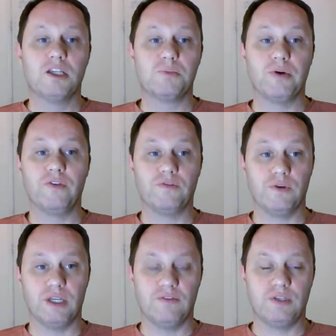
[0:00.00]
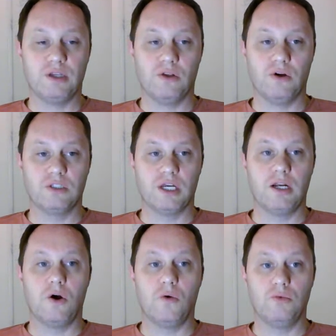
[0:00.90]
Perfect for gifting
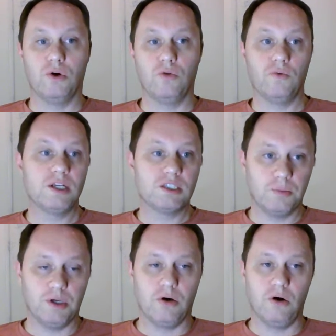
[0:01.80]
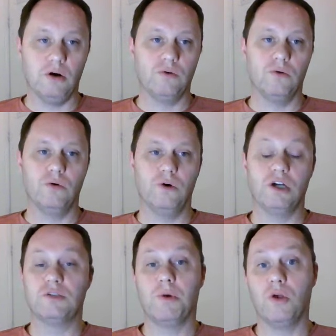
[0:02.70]
alongside a homegrown recipe card or
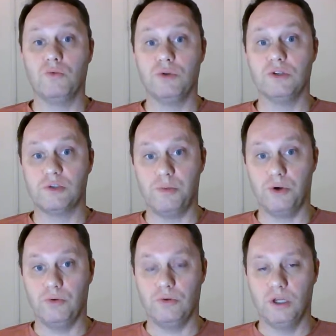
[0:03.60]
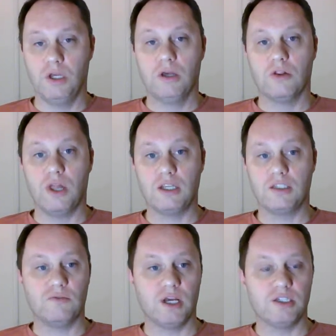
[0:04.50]
a small wooden spoon. Lots
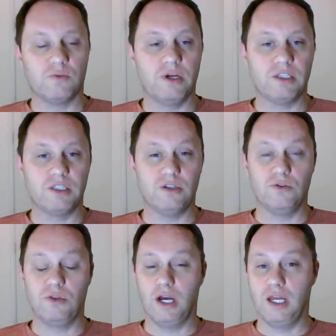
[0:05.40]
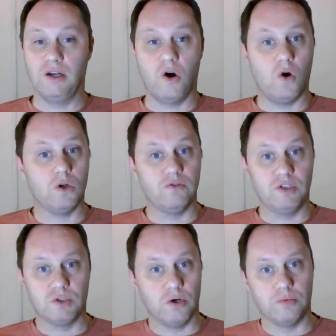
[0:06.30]
of nice ways to do that. And all of
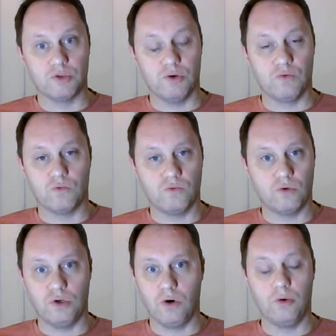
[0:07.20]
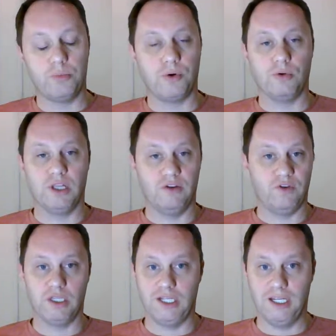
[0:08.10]
these herbs grow
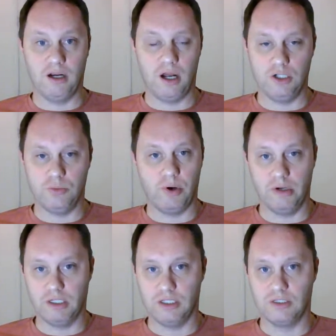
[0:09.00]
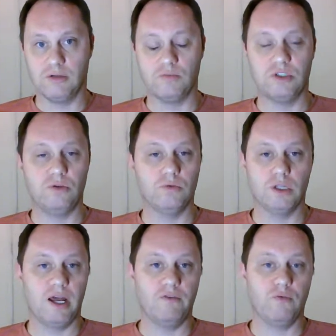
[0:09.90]
prolifically in hydroponic systems. You
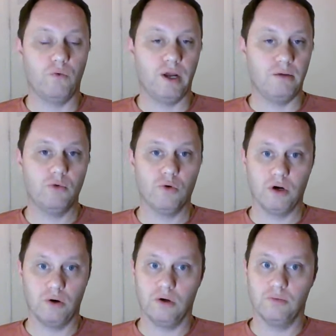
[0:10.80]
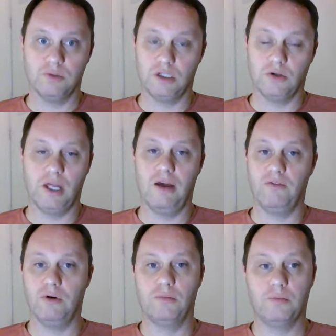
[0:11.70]
will have way more herbs than you'll
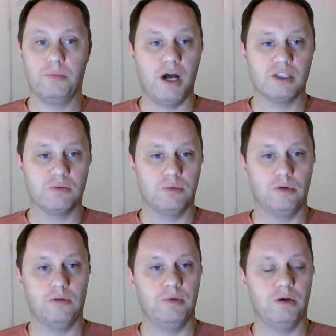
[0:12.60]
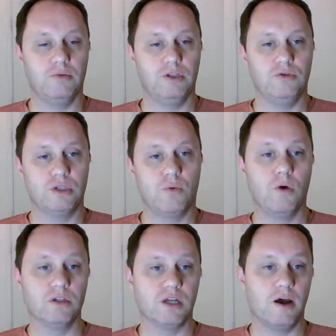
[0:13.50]
ever possibly be able to use at
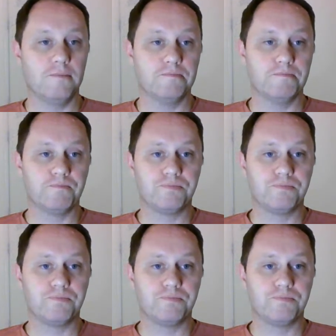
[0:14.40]
one time.